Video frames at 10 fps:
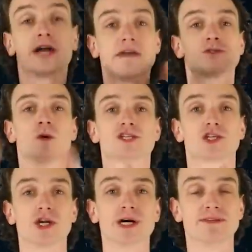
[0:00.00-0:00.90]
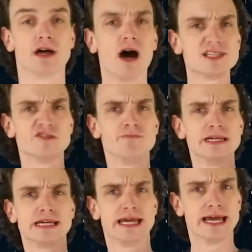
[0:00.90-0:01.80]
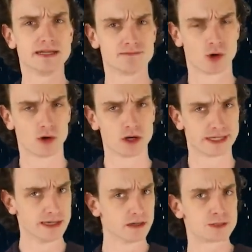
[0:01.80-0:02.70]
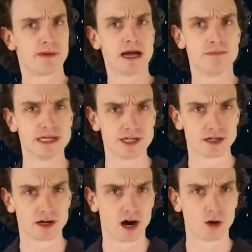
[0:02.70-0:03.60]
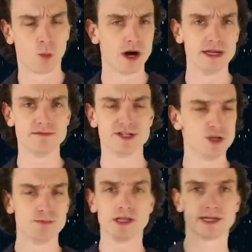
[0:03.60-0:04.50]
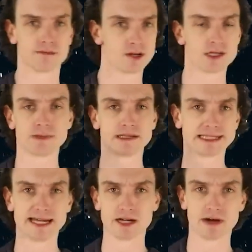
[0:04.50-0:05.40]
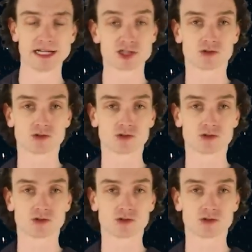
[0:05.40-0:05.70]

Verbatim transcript: Okay, this one's good. The odds of being hit or killed by a meteor are one in two million or something like that, right? It's